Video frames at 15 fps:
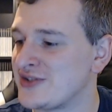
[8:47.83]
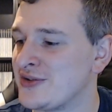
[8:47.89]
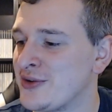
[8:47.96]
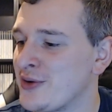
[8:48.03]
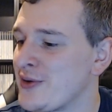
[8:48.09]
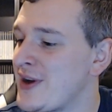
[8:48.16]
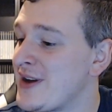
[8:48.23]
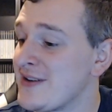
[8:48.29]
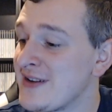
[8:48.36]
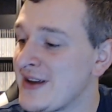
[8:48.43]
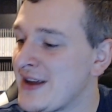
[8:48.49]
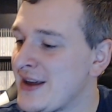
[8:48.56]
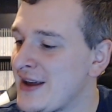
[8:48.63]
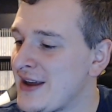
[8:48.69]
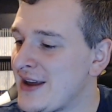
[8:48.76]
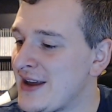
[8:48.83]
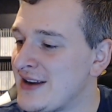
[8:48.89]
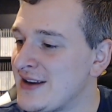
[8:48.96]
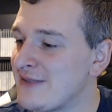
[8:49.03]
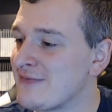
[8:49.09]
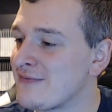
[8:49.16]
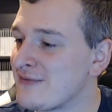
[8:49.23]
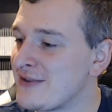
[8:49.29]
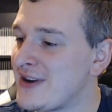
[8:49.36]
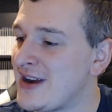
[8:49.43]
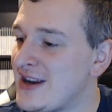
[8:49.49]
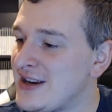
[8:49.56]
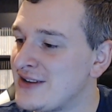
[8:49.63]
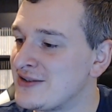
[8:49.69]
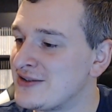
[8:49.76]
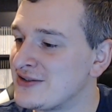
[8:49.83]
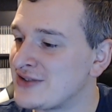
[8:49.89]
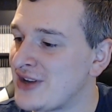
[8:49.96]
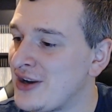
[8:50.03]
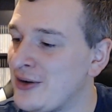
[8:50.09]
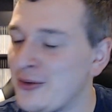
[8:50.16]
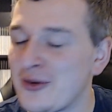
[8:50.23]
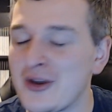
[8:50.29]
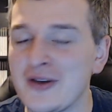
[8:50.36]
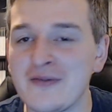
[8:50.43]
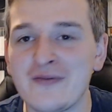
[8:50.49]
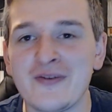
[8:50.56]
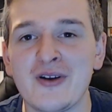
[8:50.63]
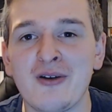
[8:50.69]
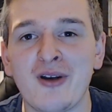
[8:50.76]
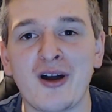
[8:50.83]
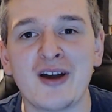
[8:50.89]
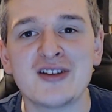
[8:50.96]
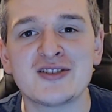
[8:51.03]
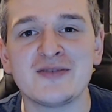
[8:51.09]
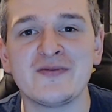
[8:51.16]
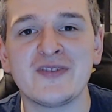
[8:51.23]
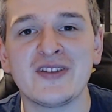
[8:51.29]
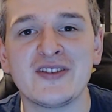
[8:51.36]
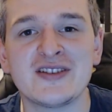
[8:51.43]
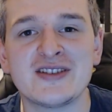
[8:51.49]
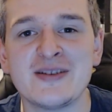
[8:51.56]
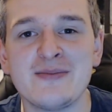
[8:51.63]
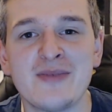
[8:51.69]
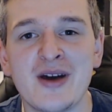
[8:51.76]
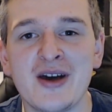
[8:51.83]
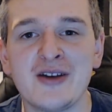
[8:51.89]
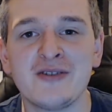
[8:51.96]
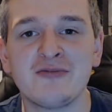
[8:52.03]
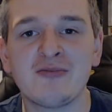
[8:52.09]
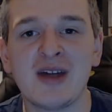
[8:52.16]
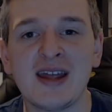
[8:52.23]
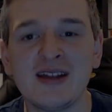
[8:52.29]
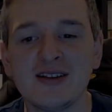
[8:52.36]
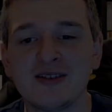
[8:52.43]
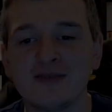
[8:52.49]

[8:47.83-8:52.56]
story, and it really does look and feel like something that Tim Burton would